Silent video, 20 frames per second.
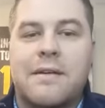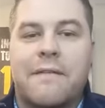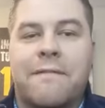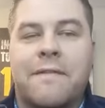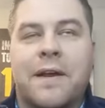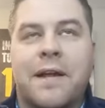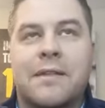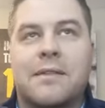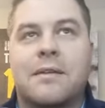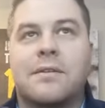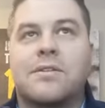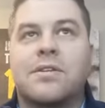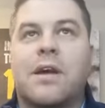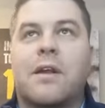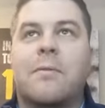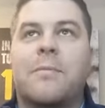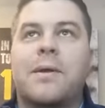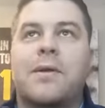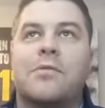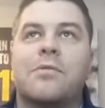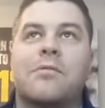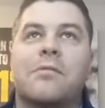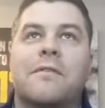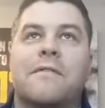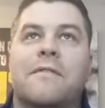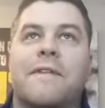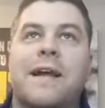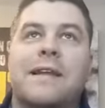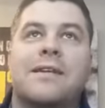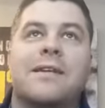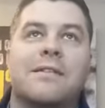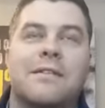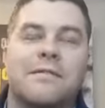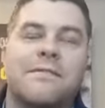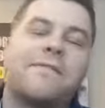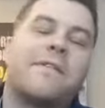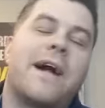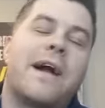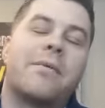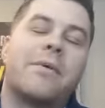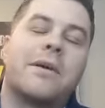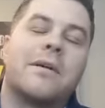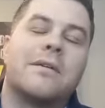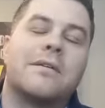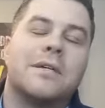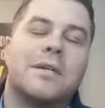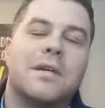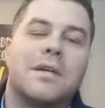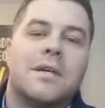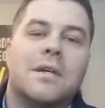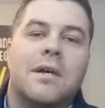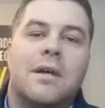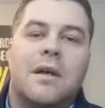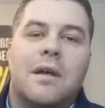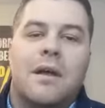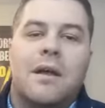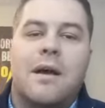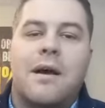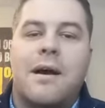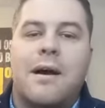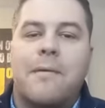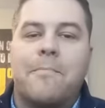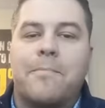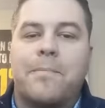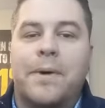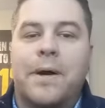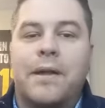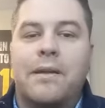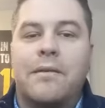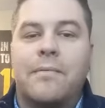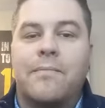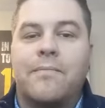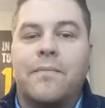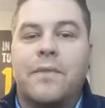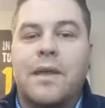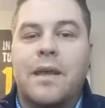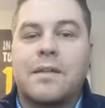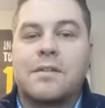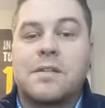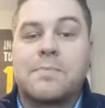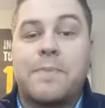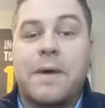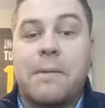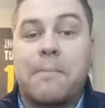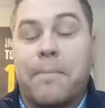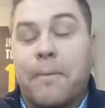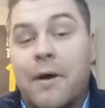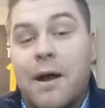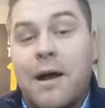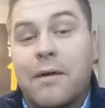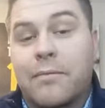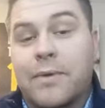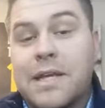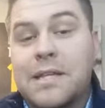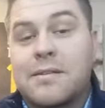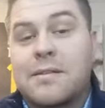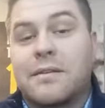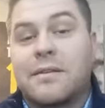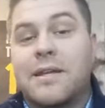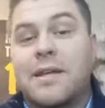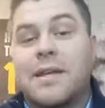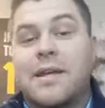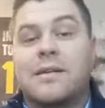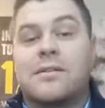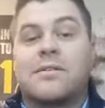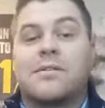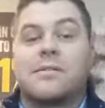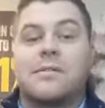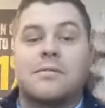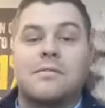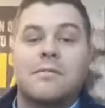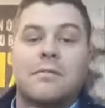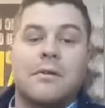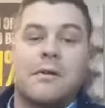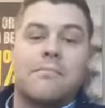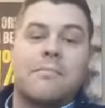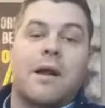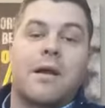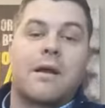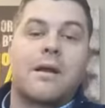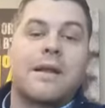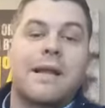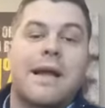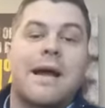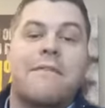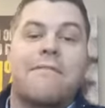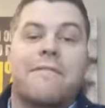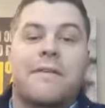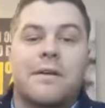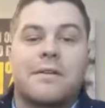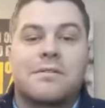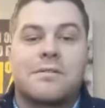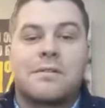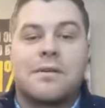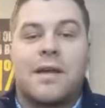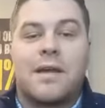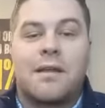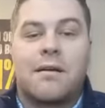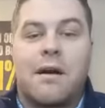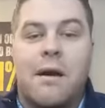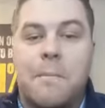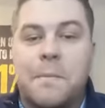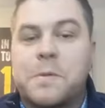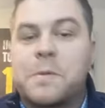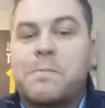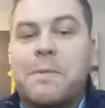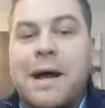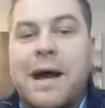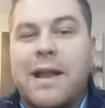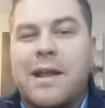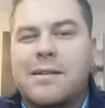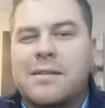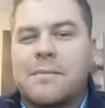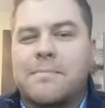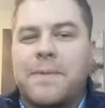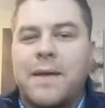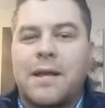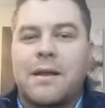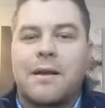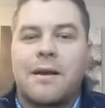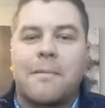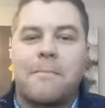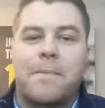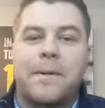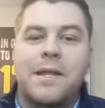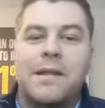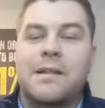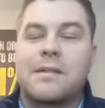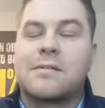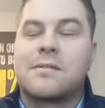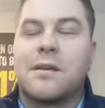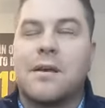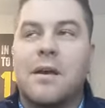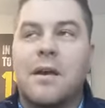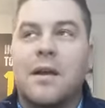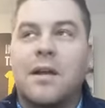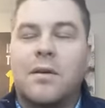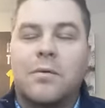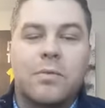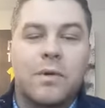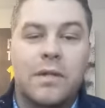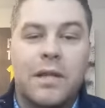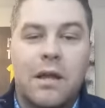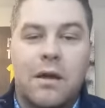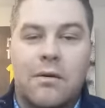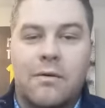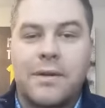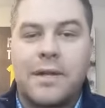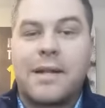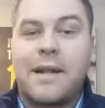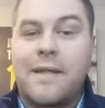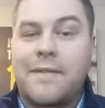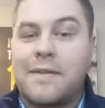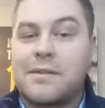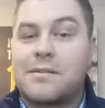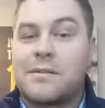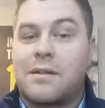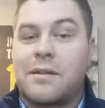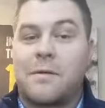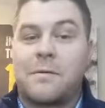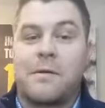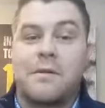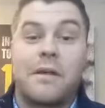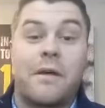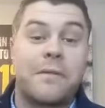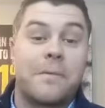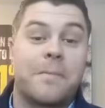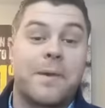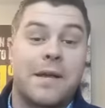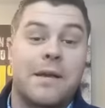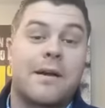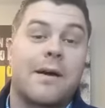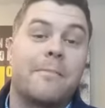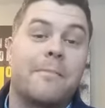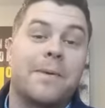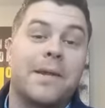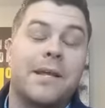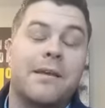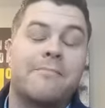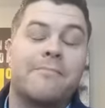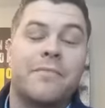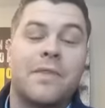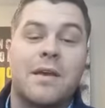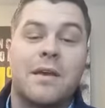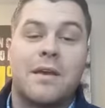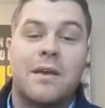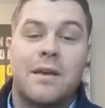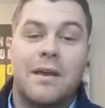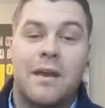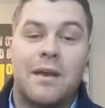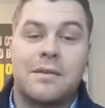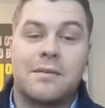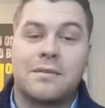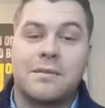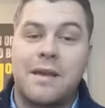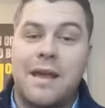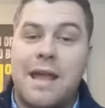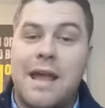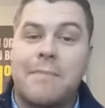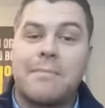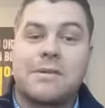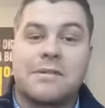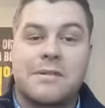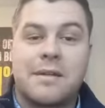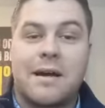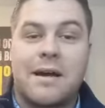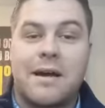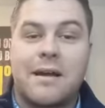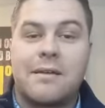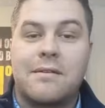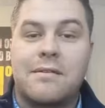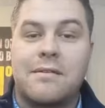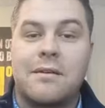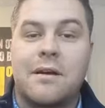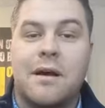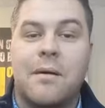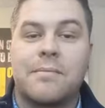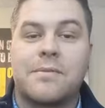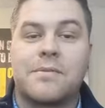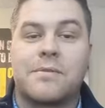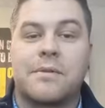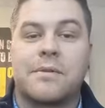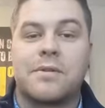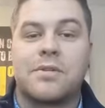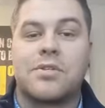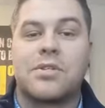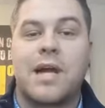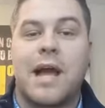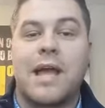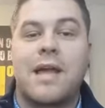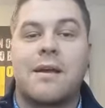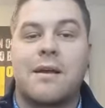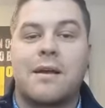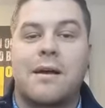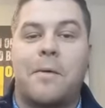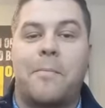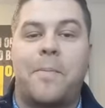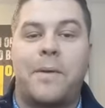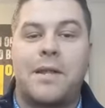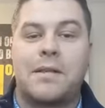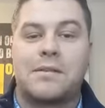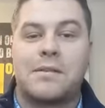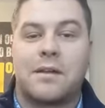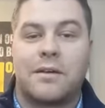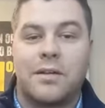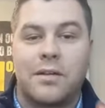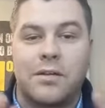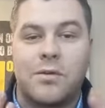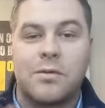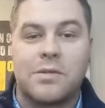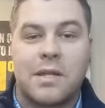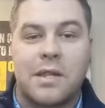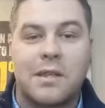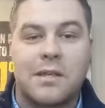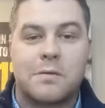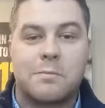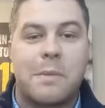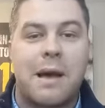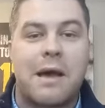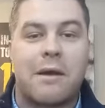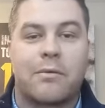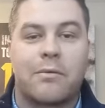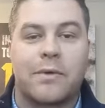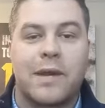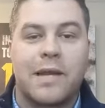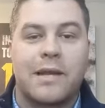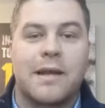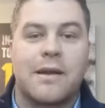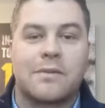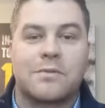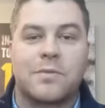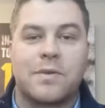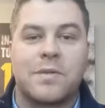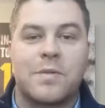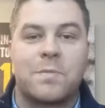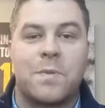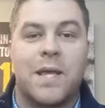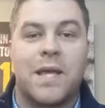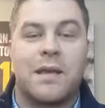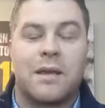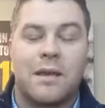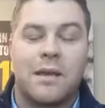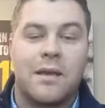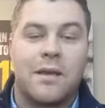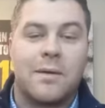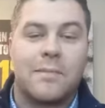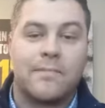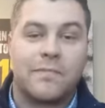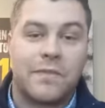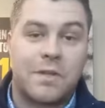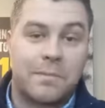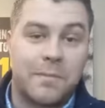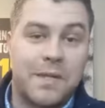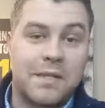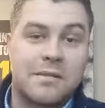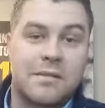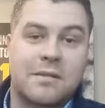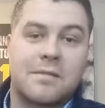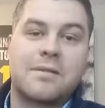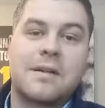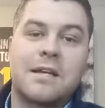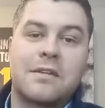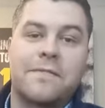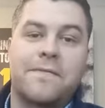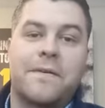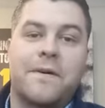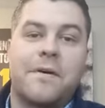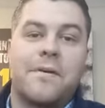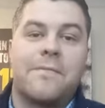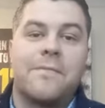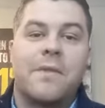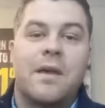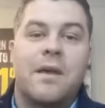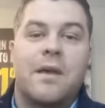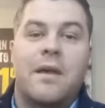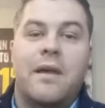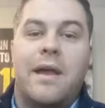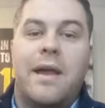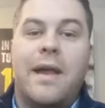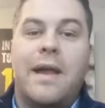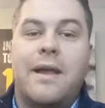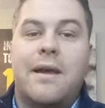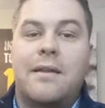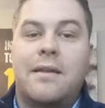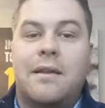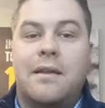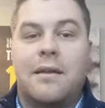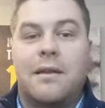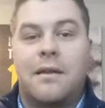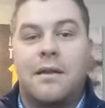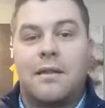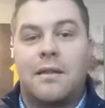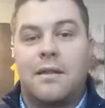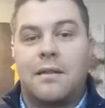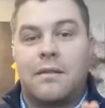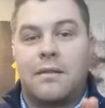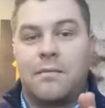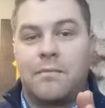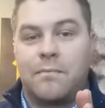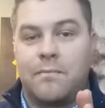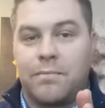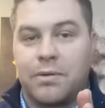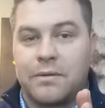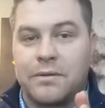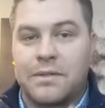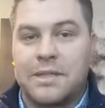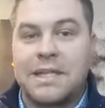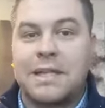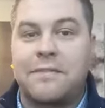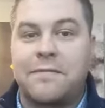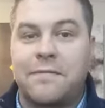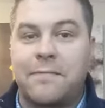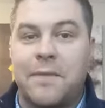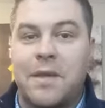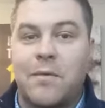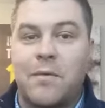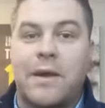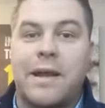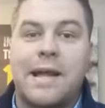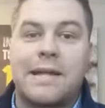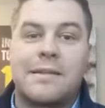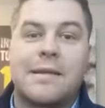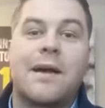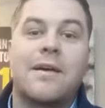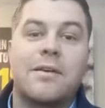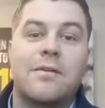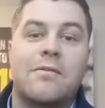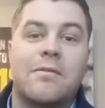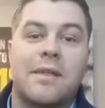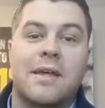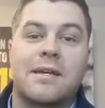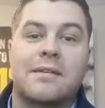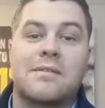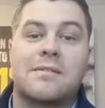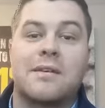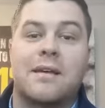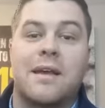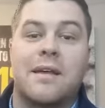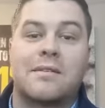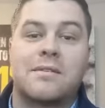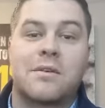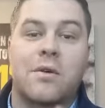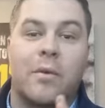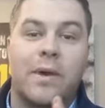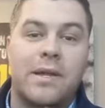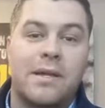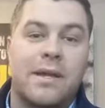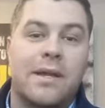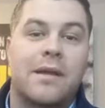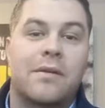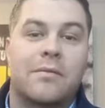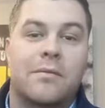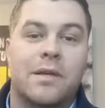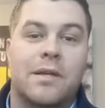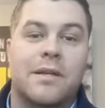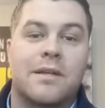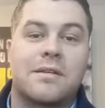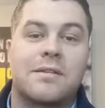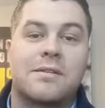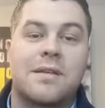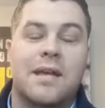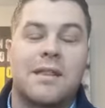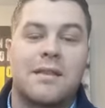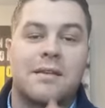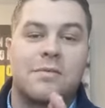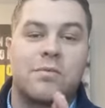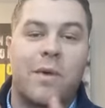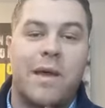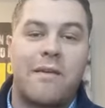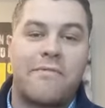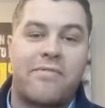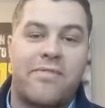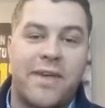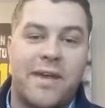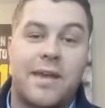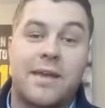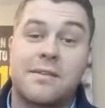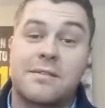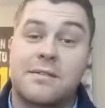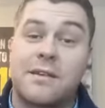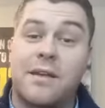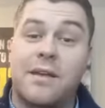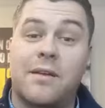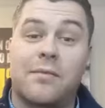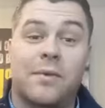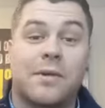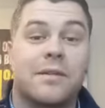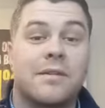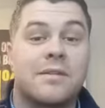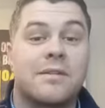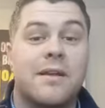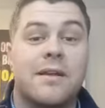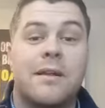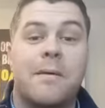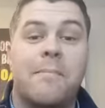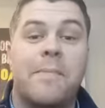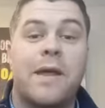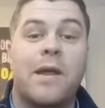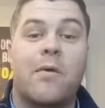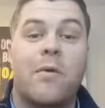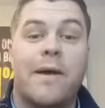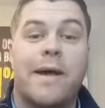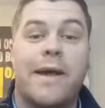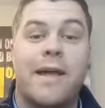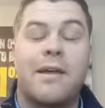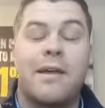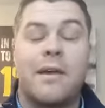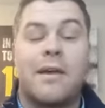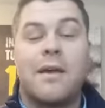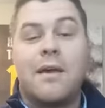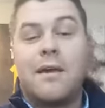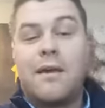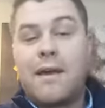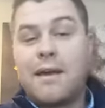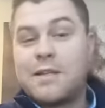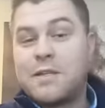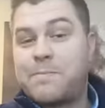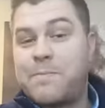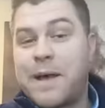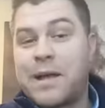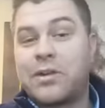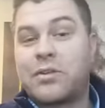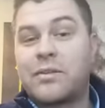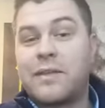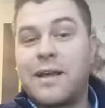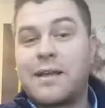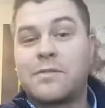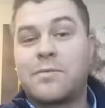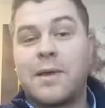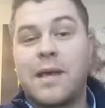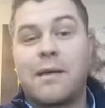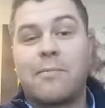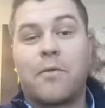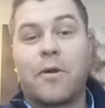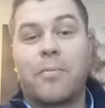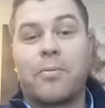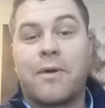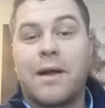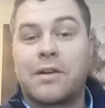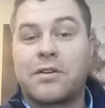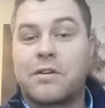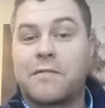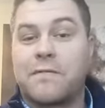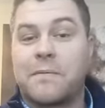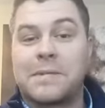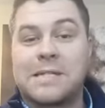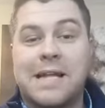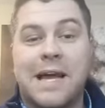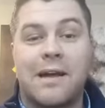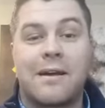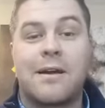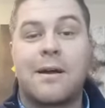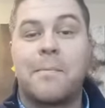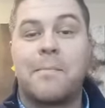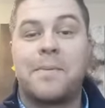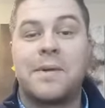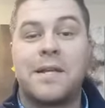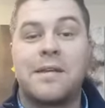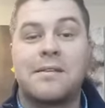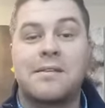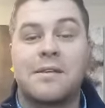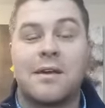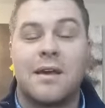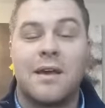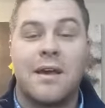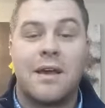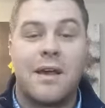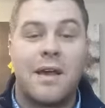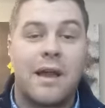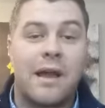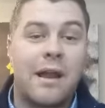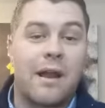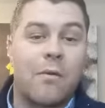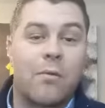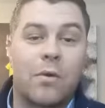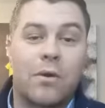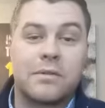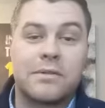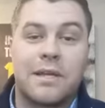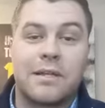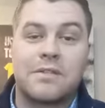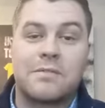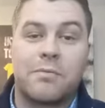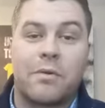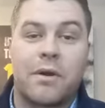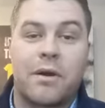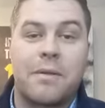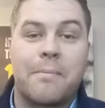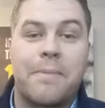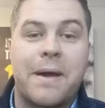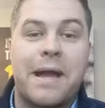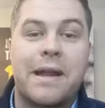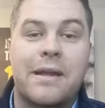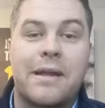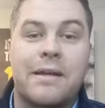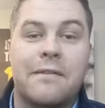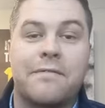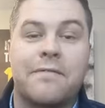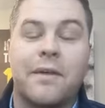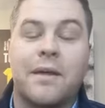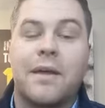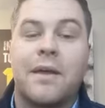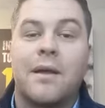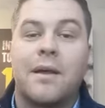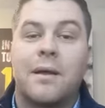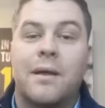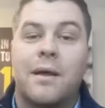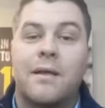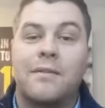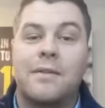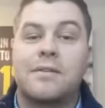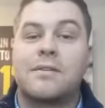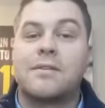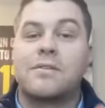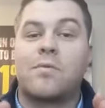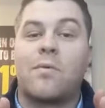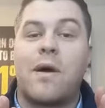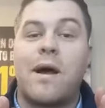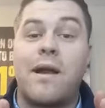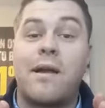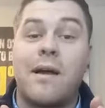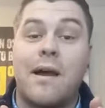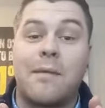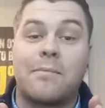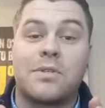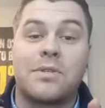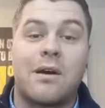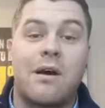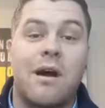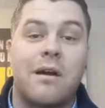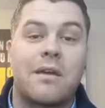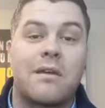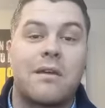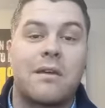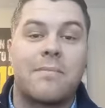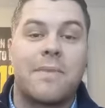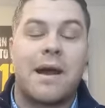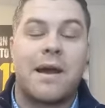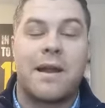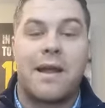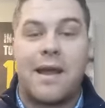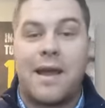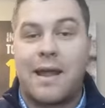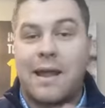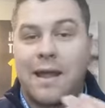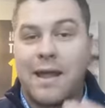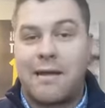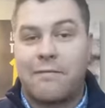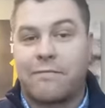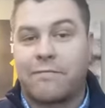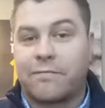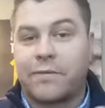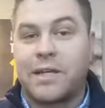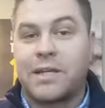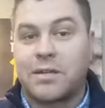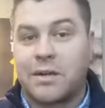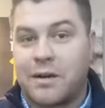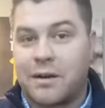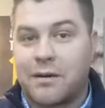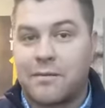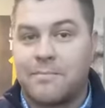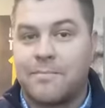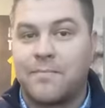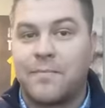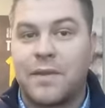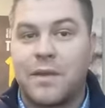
I forget the gentleman who invented the flywheel, but it's been brought recently into marketing efforts. And HubSpot is a big company that's really honed in on this, and another big company is Amazon. So there's giant companies that are using this model right now as we speak to be successful. And believe me when I tell you this, it's going to hit real estate. This way of thinking is going to hit real estate in a big way, especially as we get more pressure from tech companies and our world gets more competitive. And this is why I'm talking about it at every turn.